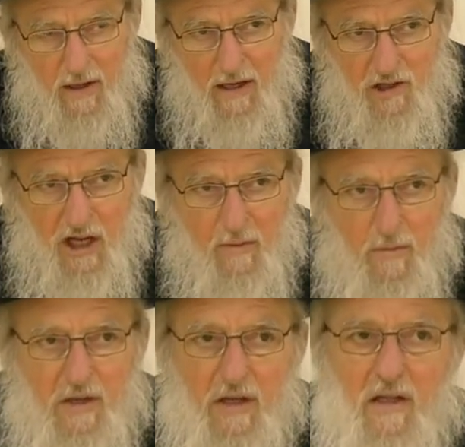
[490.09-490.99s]
and Jacob
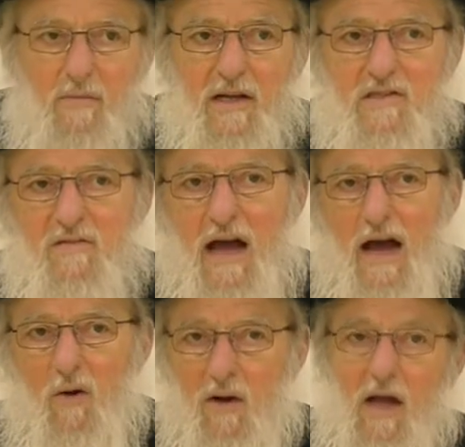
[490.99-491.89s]
immediately makes a
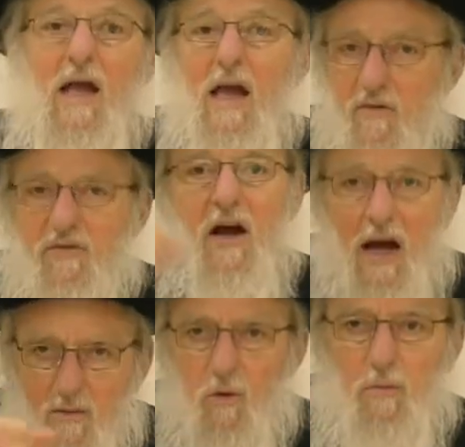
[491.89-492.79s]
vow, if
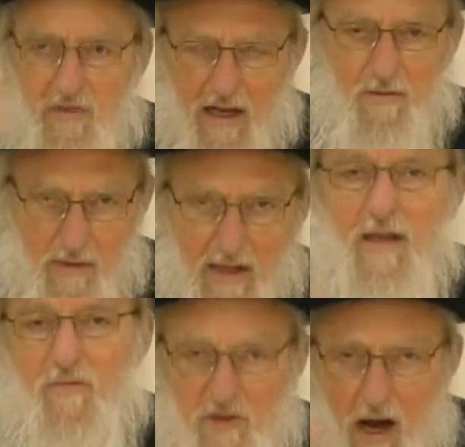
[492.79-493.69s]
God will protect me and
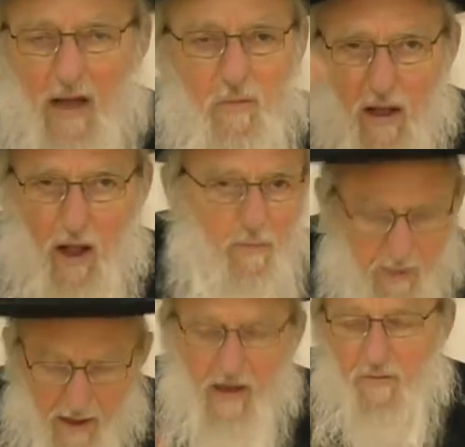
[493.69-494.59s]
if God will help
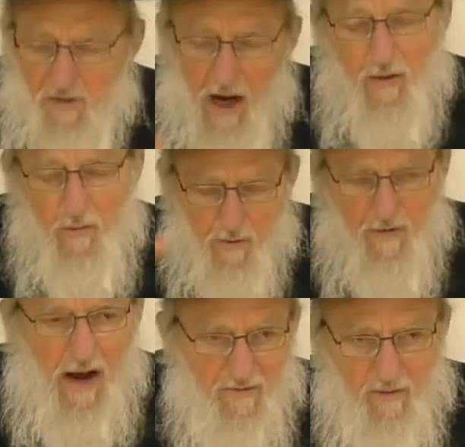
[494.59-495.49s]
me and if God will
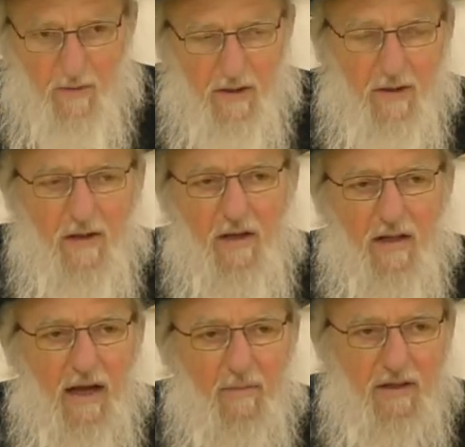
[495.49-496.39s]
provide for me,
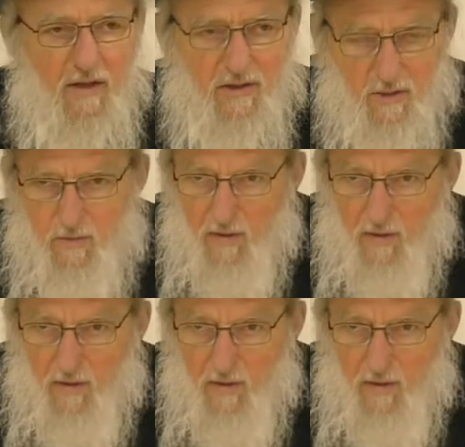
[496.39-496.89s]
the commentators say,